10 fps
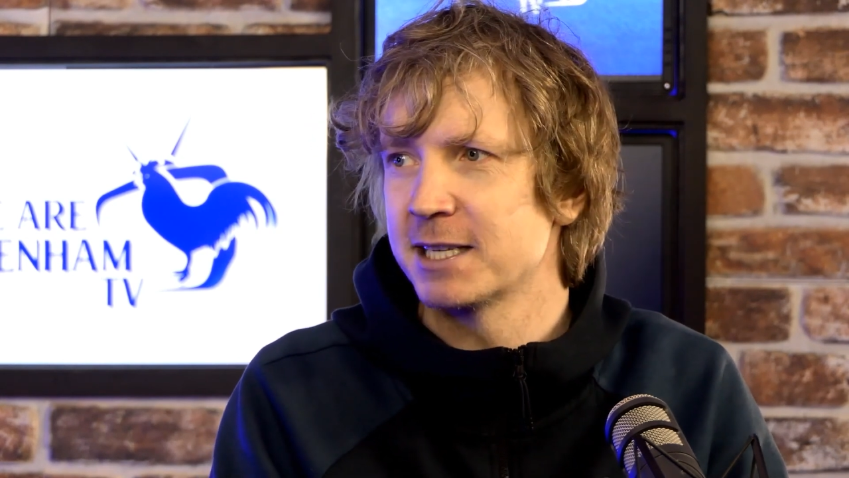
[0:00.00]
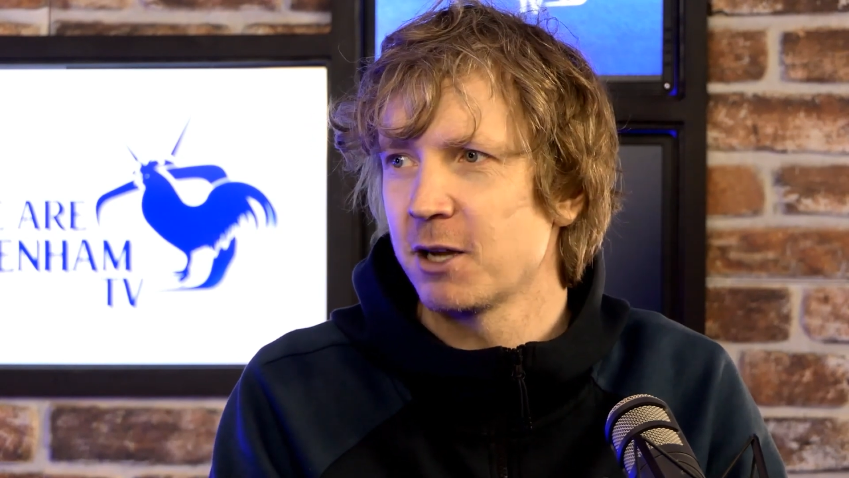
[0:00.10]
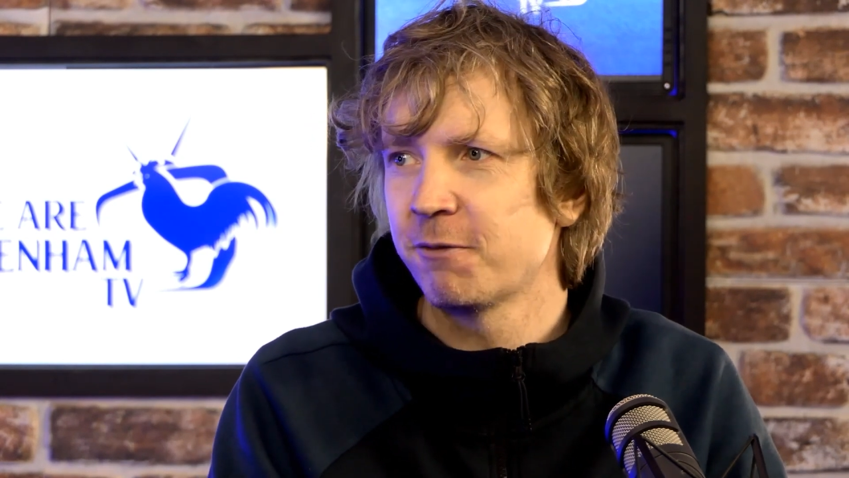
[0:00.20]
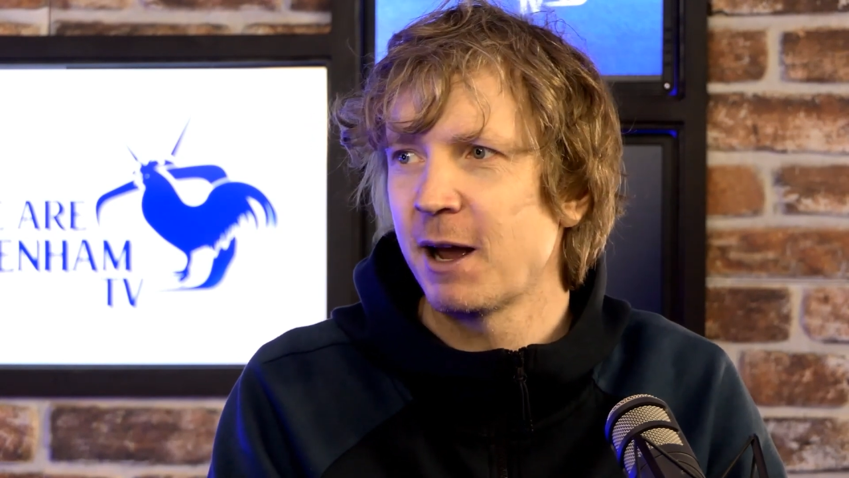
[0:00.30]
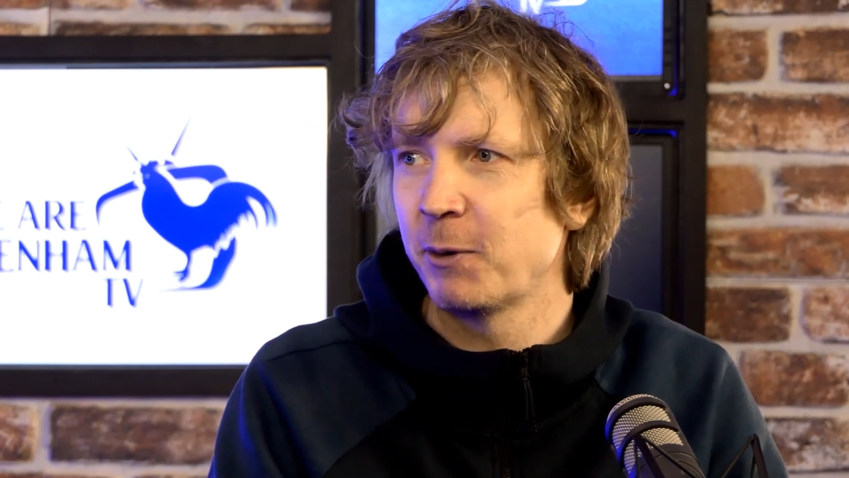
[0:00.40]
So
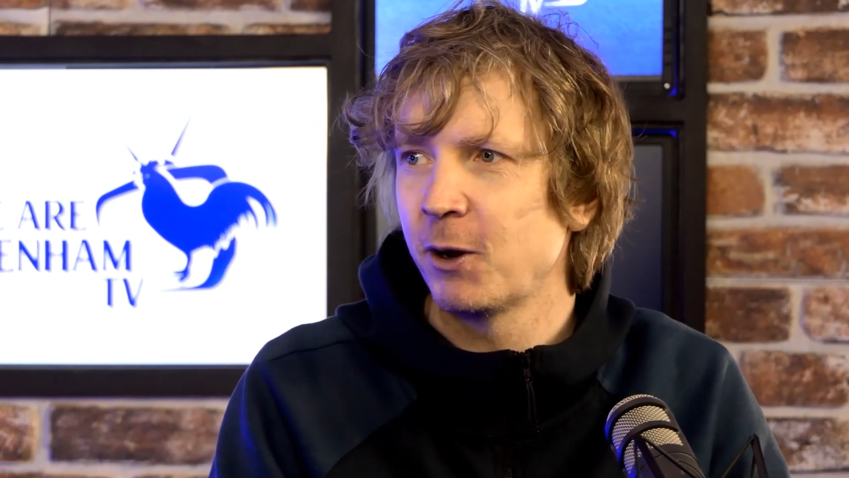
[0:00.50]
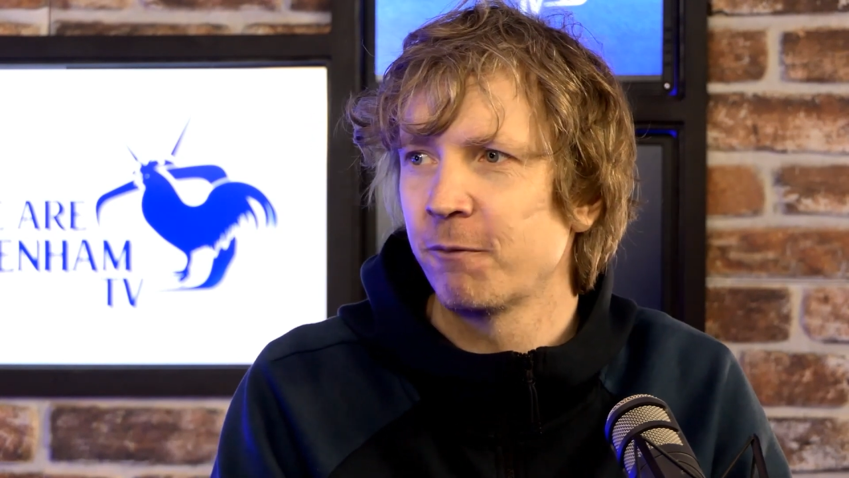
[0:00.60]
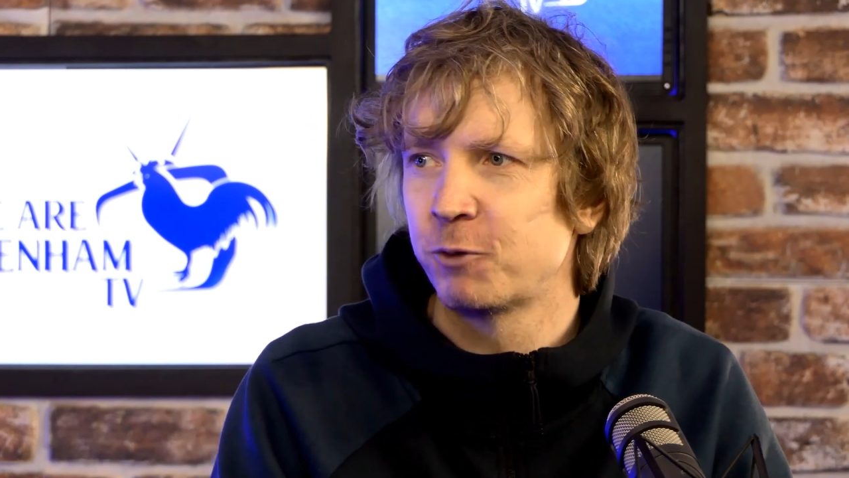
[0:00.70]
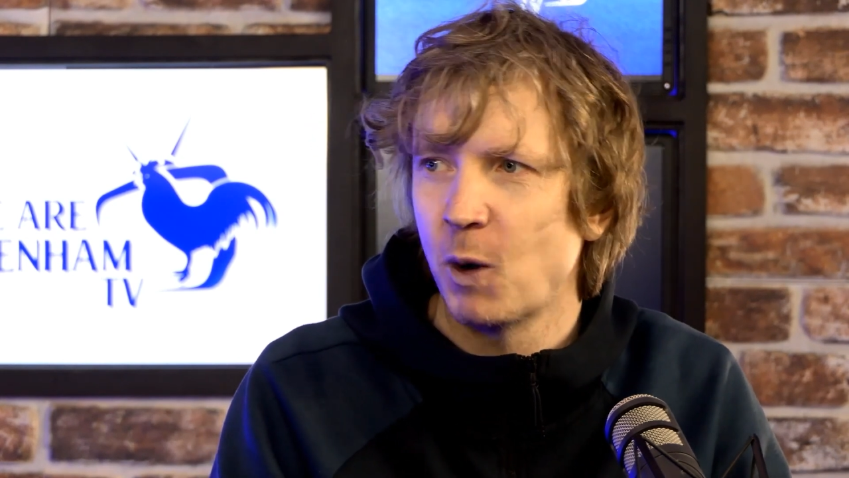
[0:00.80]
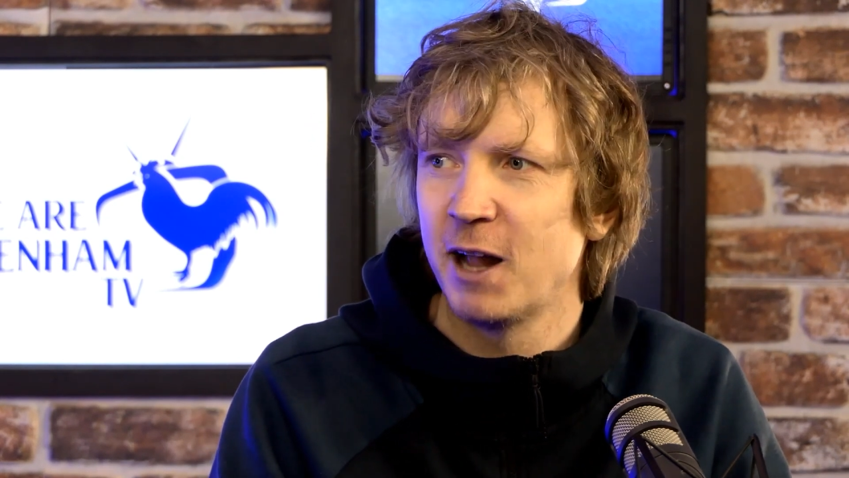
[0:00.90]
the fact we
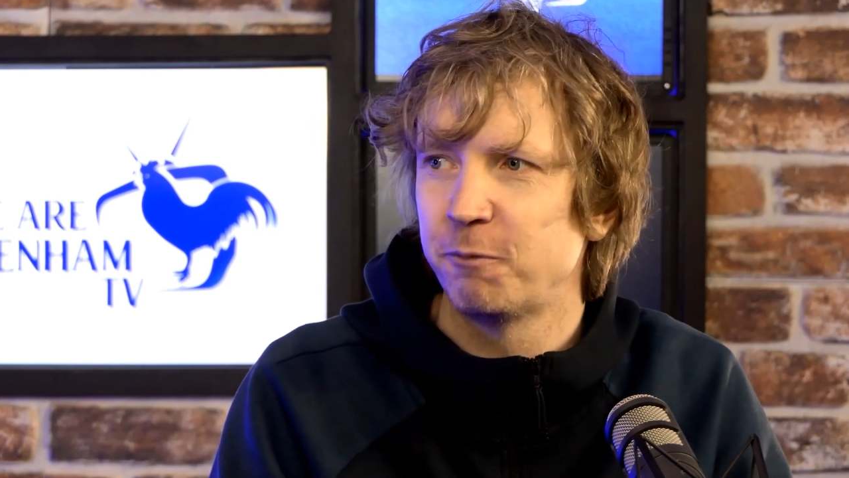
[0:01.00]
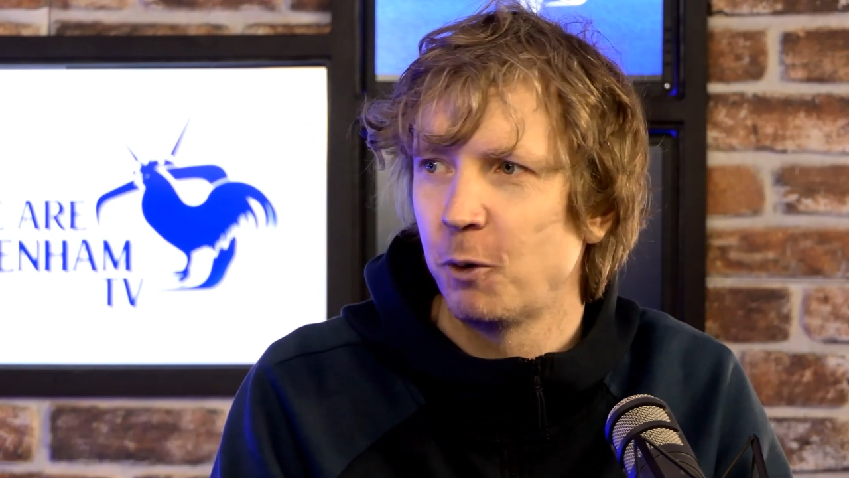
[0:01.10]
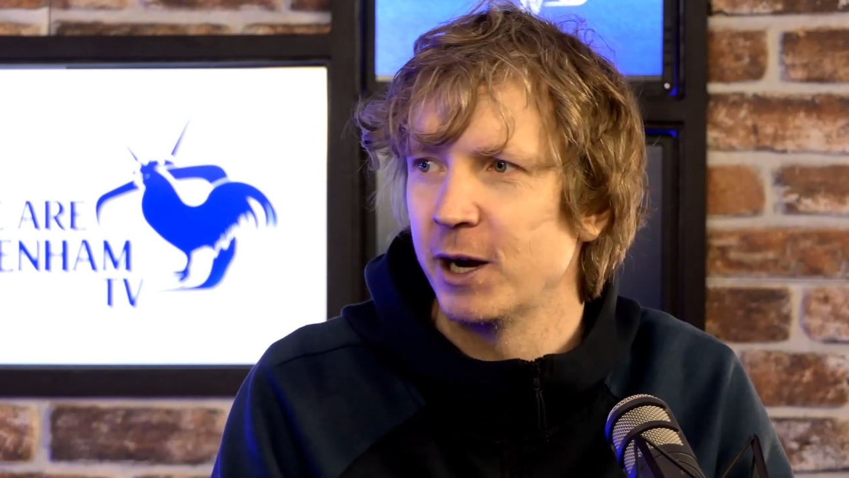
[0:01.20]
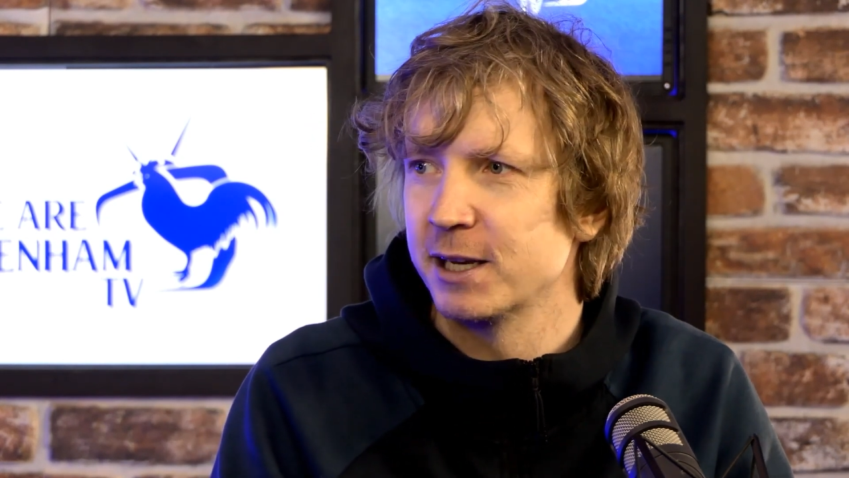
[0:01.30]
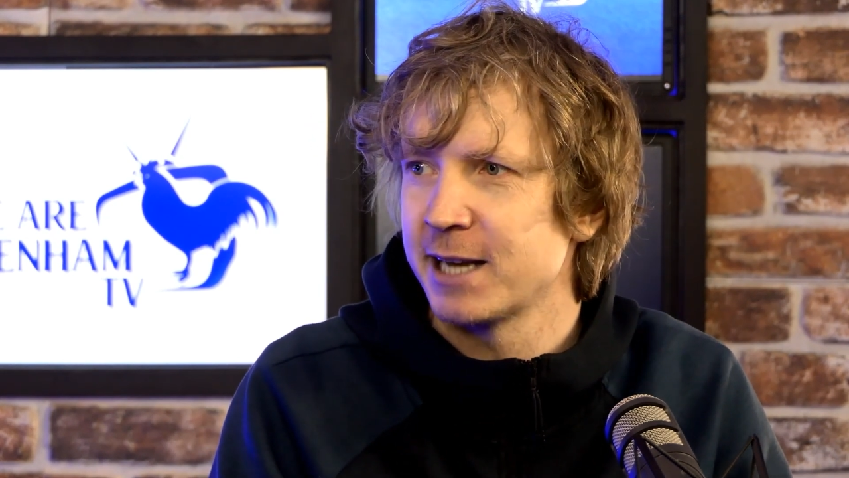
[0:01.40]
got 12
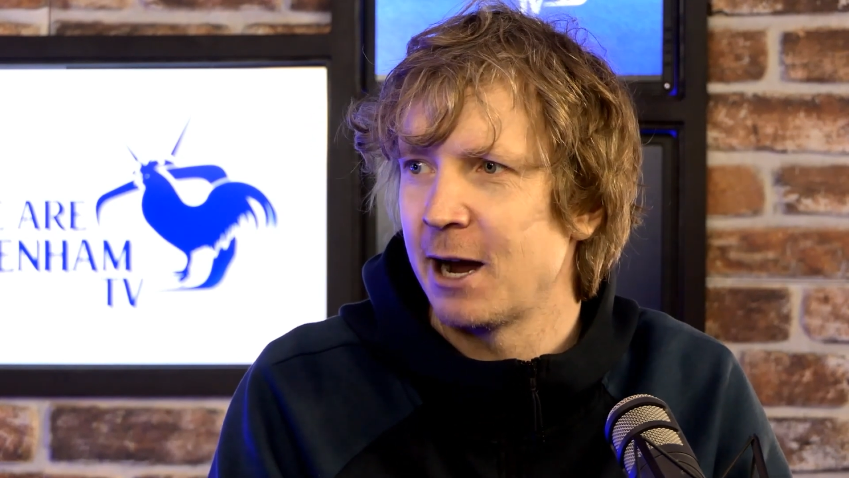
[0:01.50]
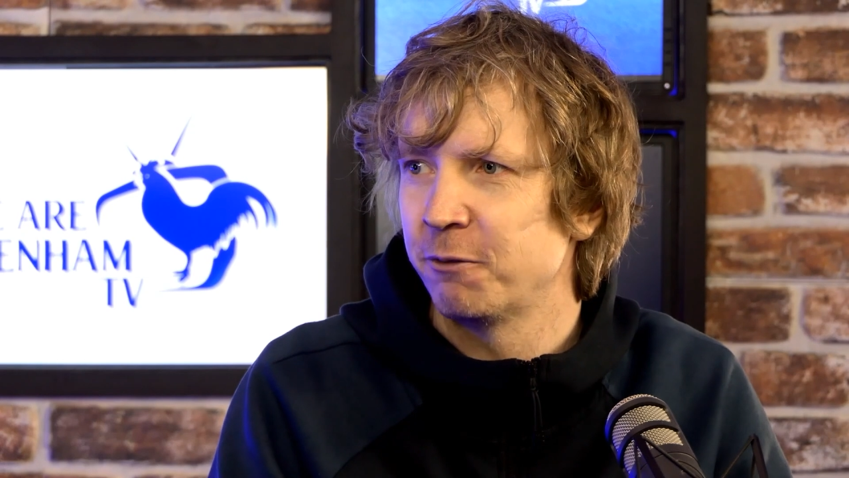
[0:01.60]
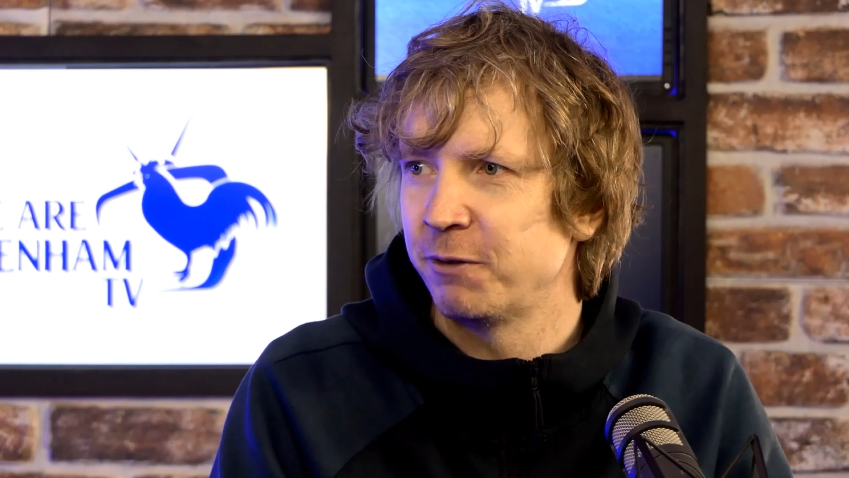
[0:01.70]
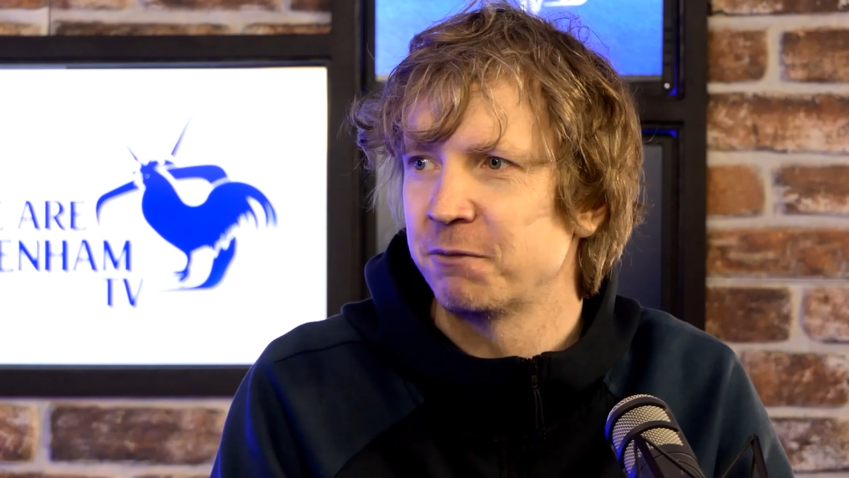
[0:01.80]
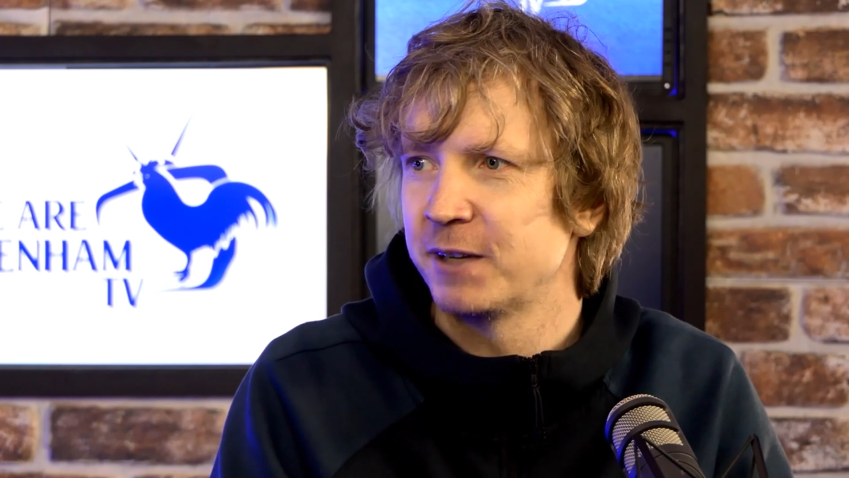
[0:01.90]
points out of
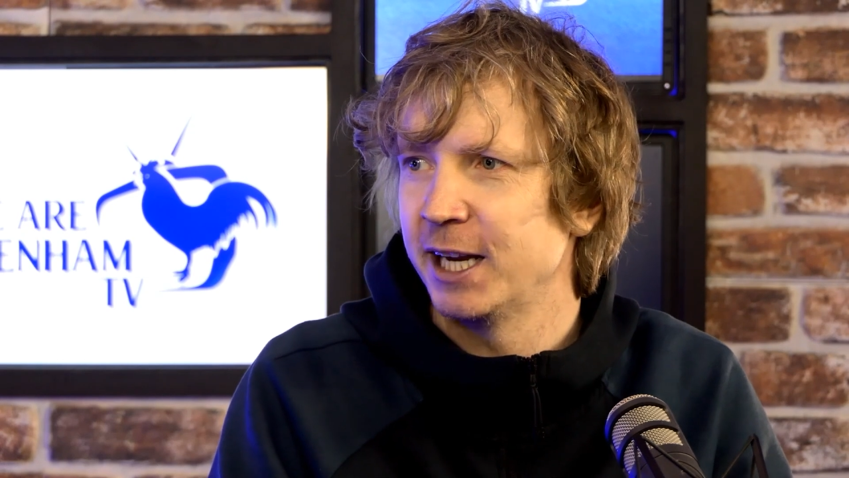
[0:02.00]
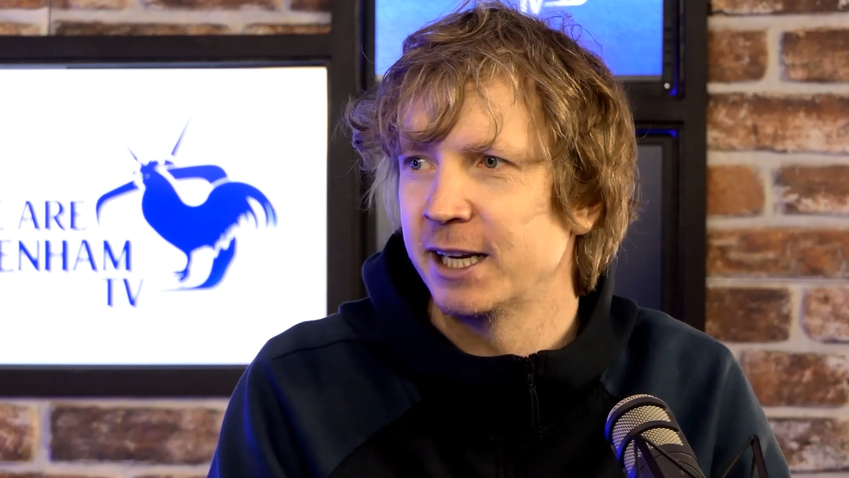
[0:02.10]
15 mm-hmm.